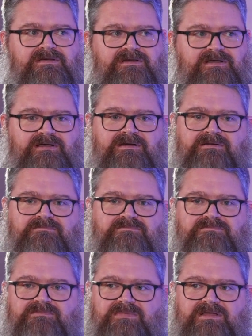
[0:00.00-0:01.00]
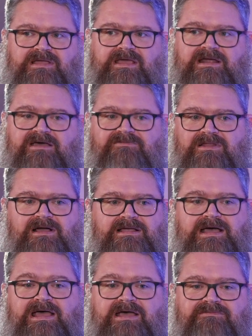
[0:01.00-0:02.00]
And I feel like
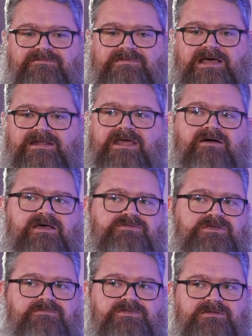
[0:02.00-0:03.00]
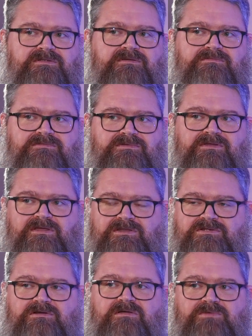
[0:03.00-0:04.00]
I now have something to
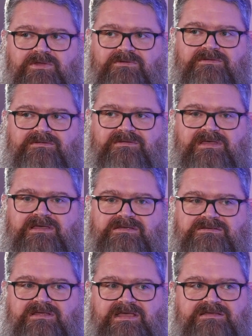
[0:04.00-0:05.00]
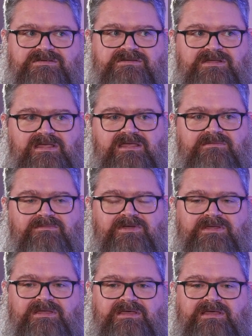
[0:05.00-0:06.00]
contribute as a team.
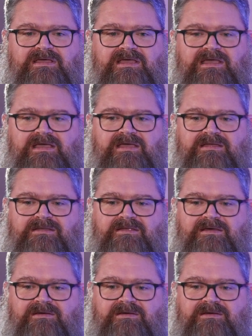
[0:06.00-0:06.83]
And